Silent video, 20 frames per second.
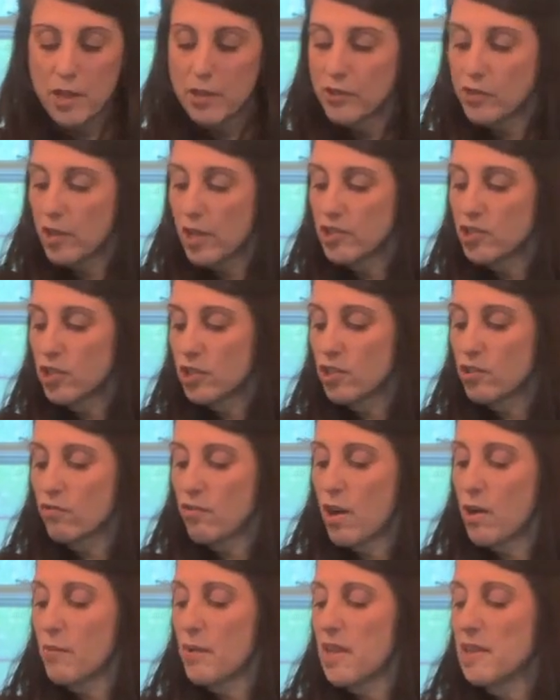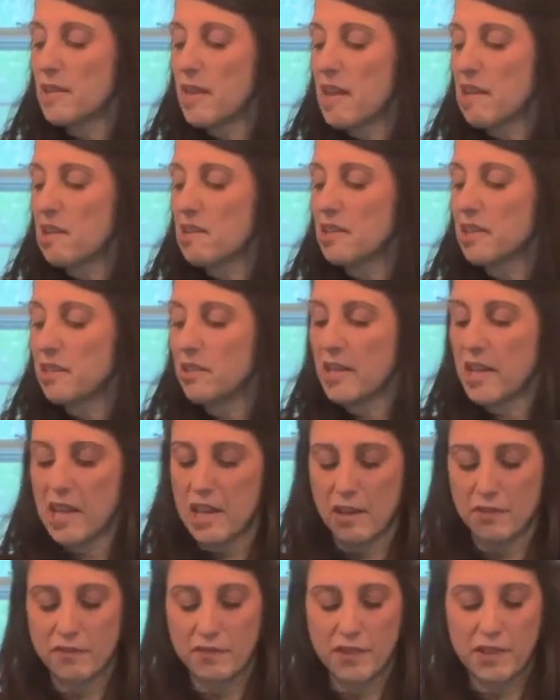So I just throw in like a little
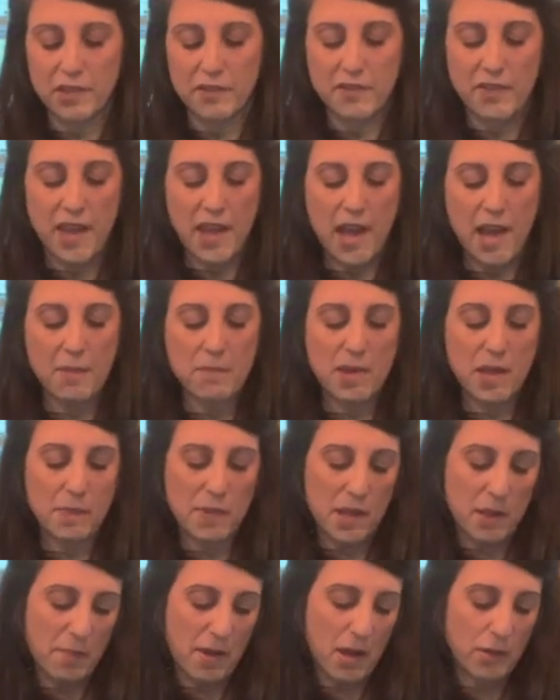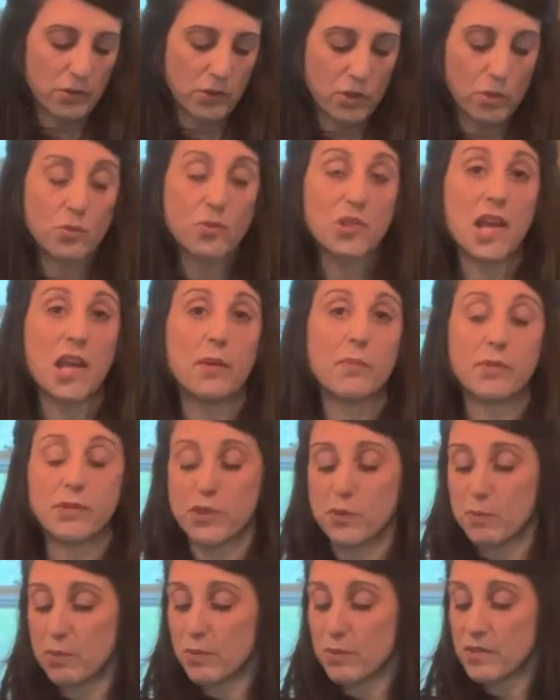handful of that, maybe about two
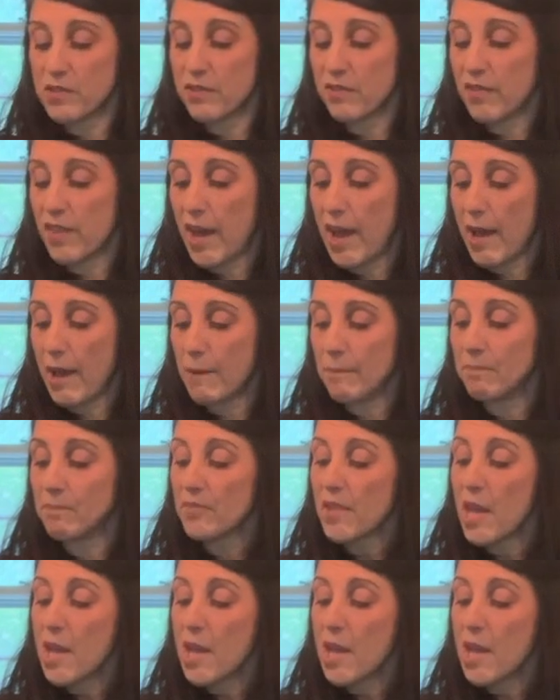tablespoons of that.